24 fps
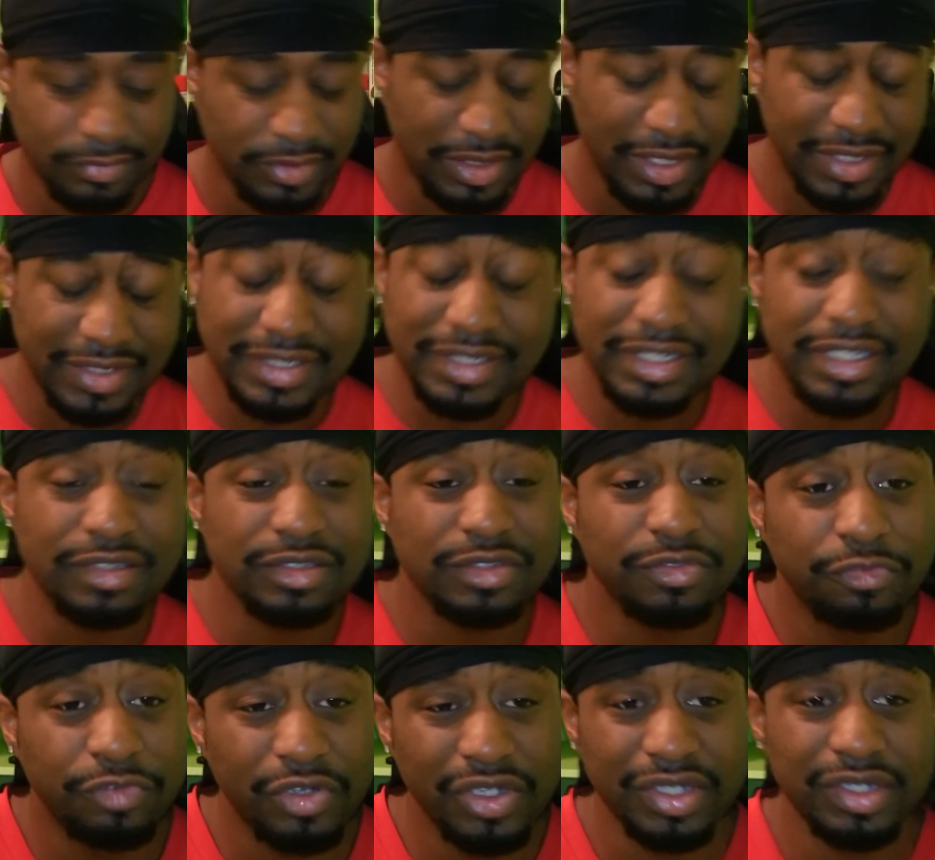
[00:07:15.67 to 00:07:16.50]
That
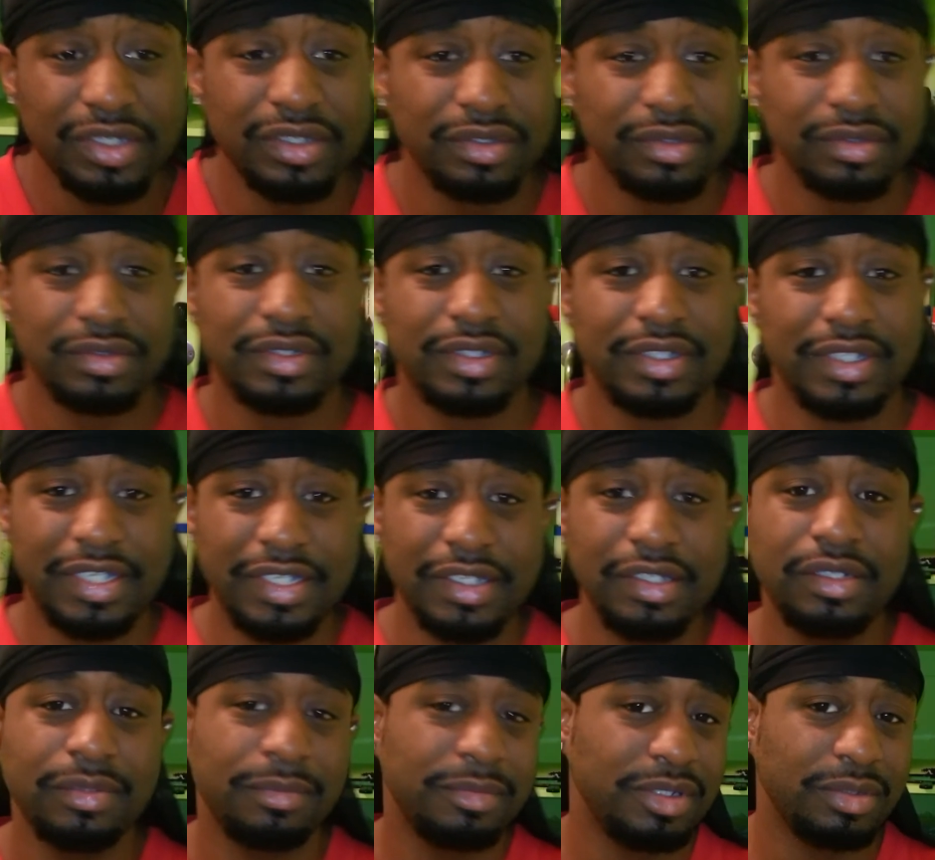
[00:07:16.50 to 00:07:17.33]
shit's fucking
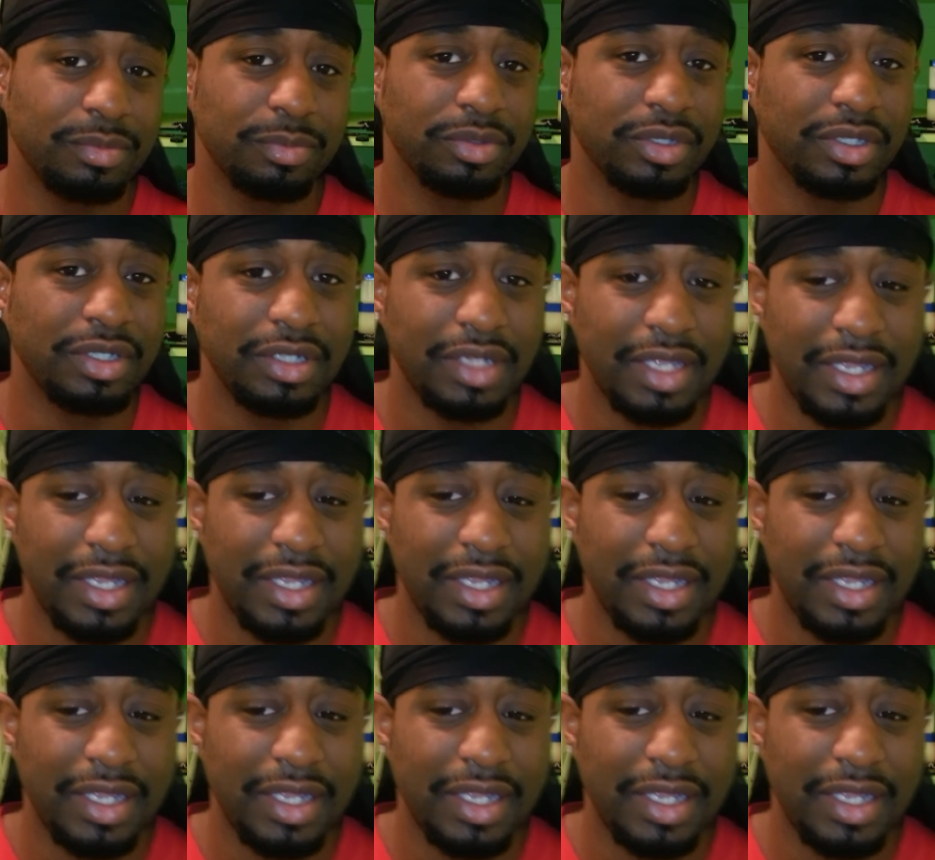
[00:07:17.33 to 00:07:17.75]
killing me, bro.